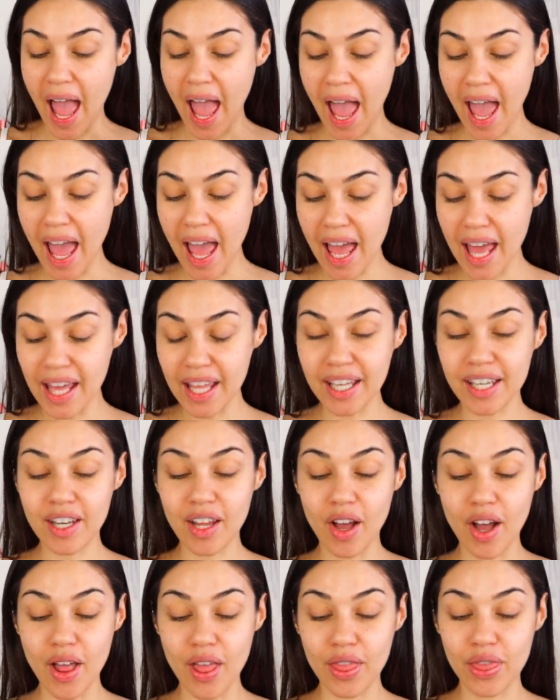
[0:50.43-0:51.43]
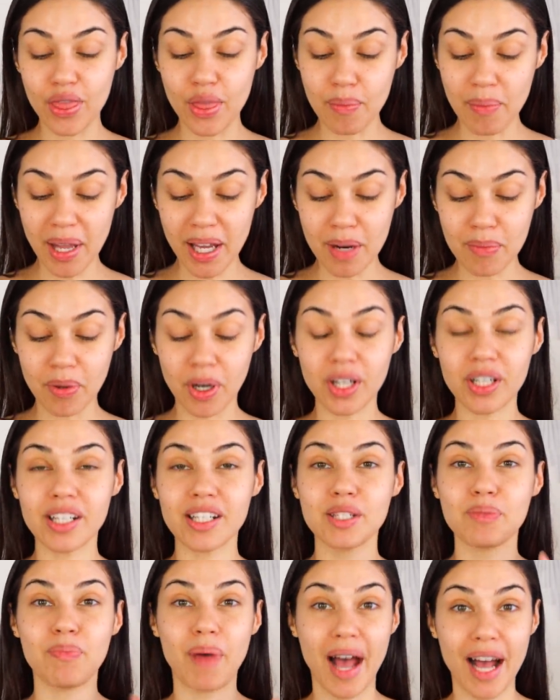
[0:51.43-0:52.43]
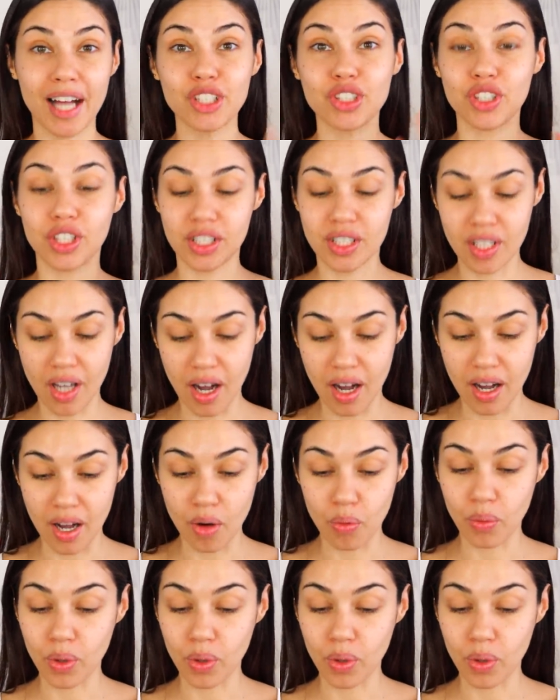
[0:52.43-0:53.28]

and the makeup artist Patrick Ta.